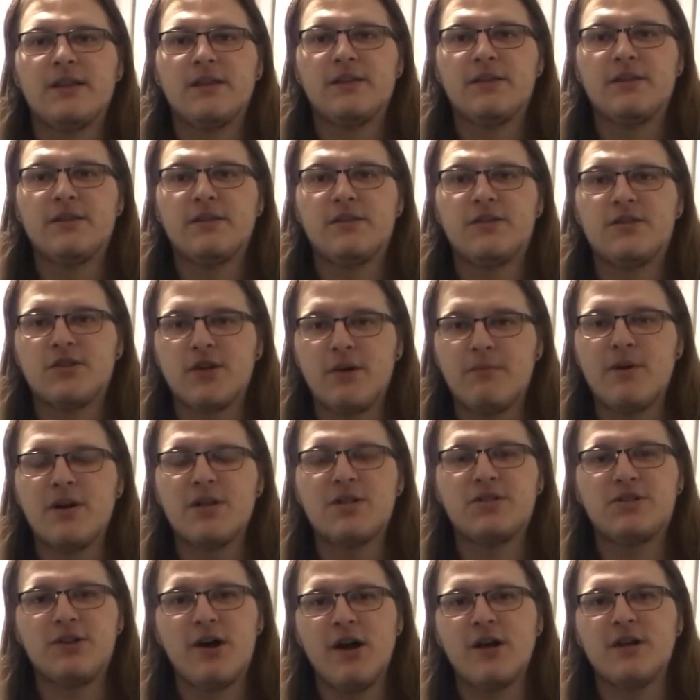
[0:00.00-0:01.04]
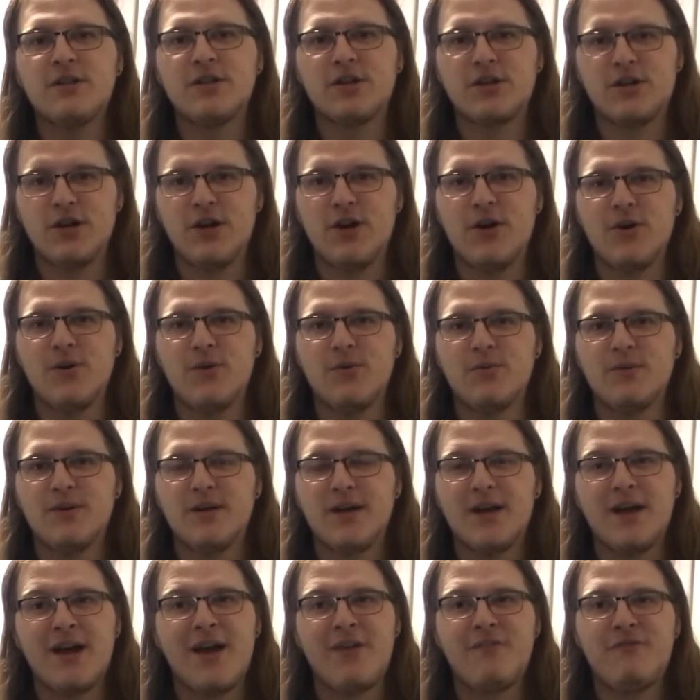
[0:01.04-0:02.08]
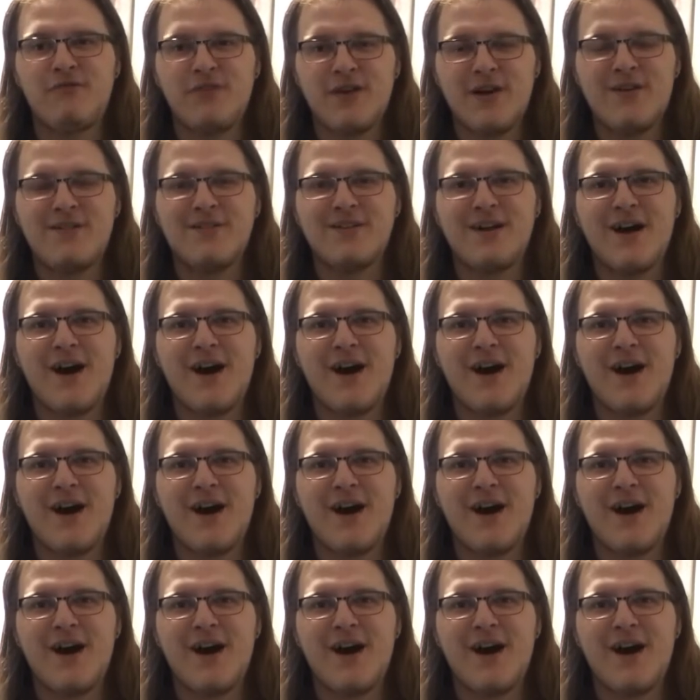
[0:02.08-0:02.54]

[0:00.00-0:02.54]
Someone dug in the code and found